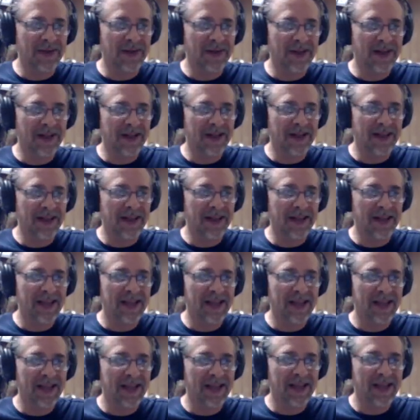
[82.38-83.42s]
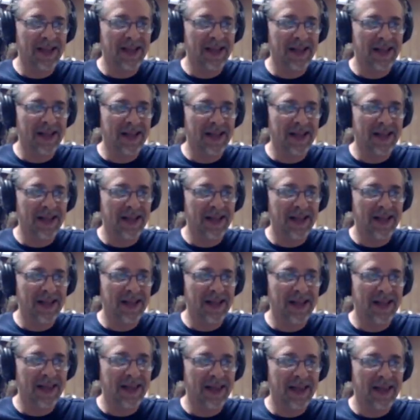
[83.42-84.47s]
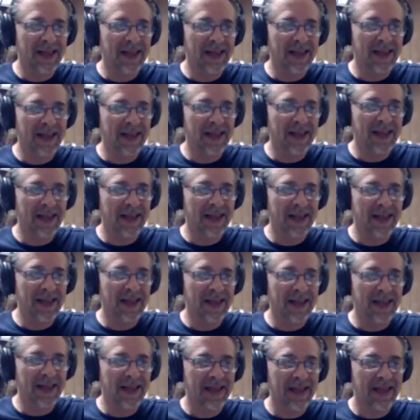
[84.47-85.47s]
Nobody speaks.